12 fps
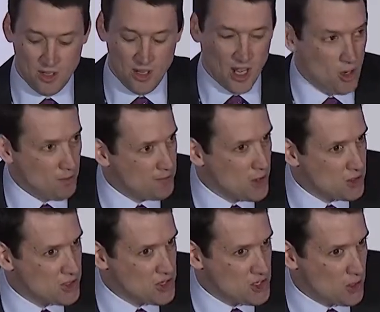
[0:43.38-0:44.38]
I hope
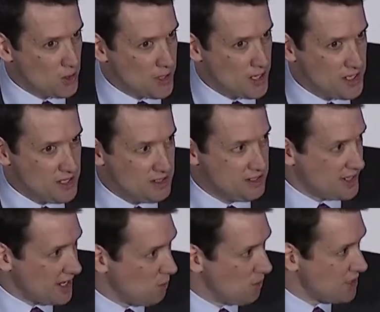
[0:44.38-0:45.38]
folks enjoyed
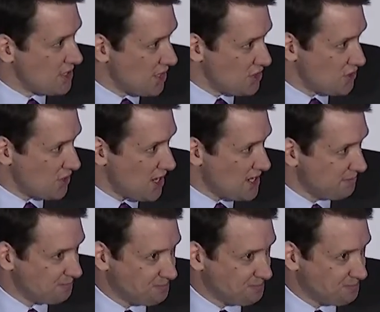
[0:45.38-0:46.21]
day 1 yesterday.